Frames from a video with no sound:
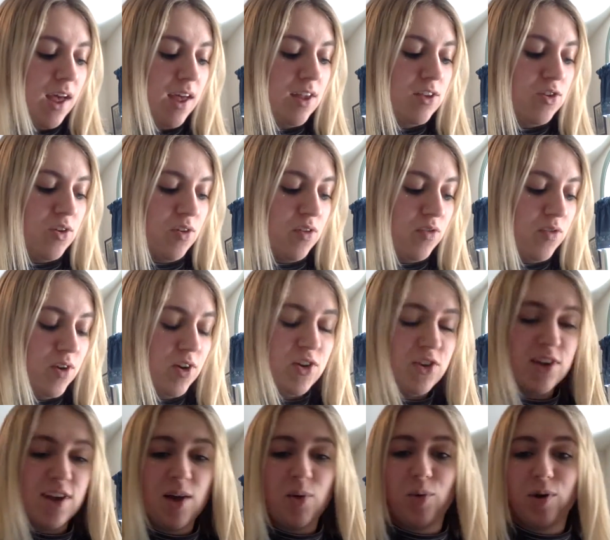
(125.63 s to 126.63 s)
So the first
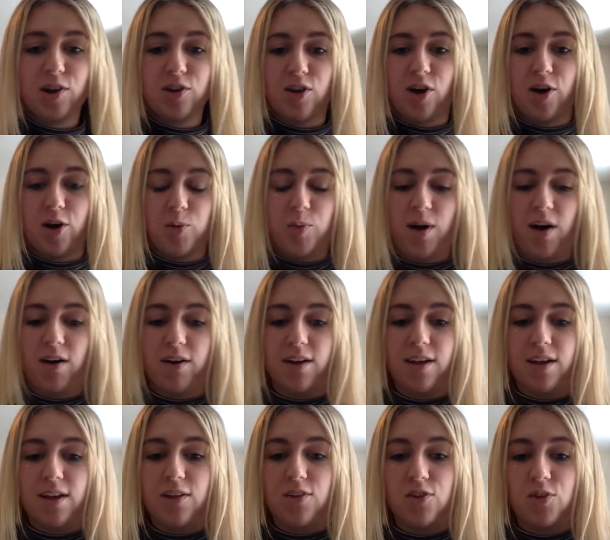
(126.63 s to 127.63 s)
thing I want to talk about
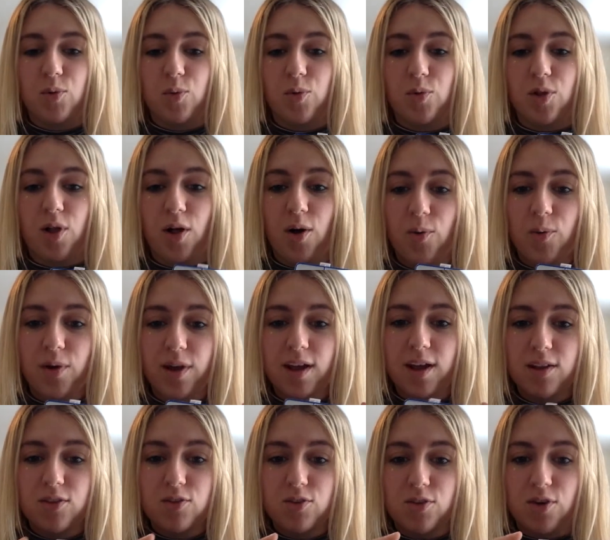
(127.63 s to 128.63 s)
is you will
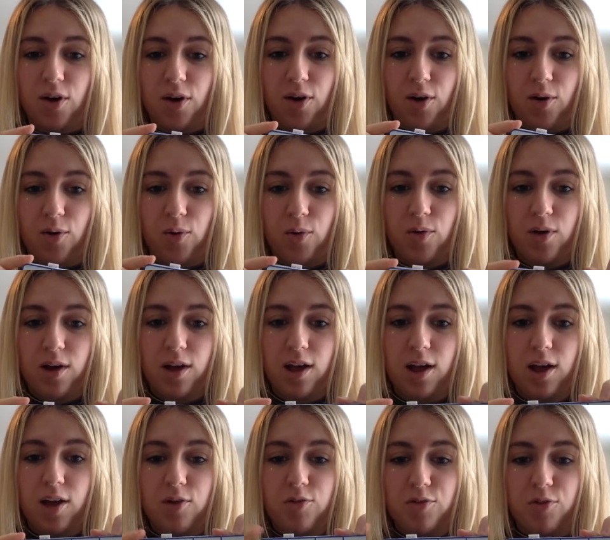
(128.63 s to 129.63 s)
always go
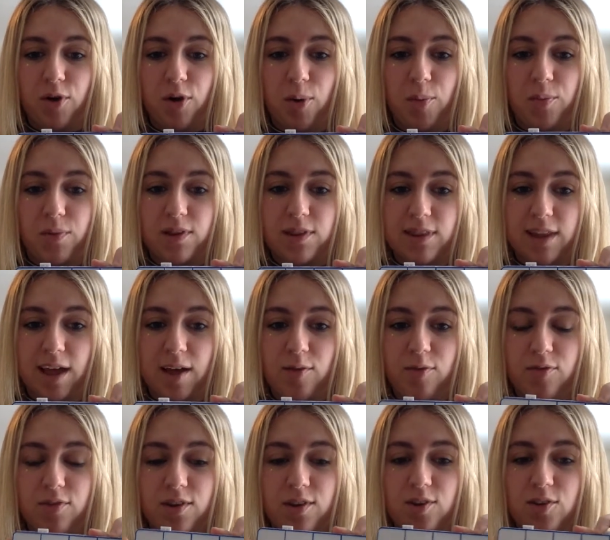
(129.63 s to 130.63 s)
from
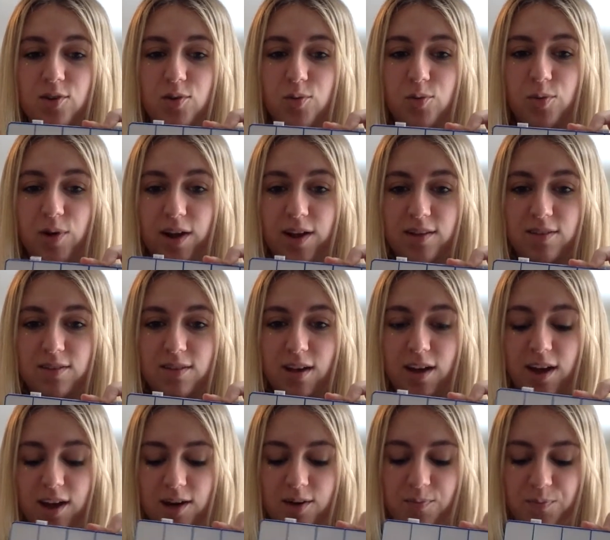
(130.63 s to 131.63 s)
left to right
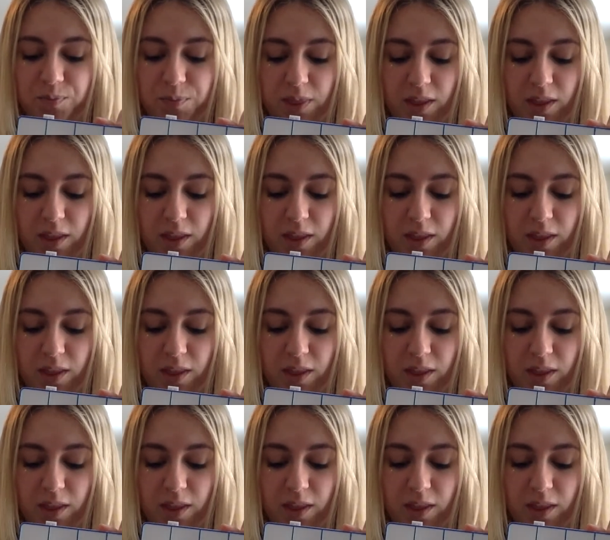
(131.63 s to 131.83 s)
side.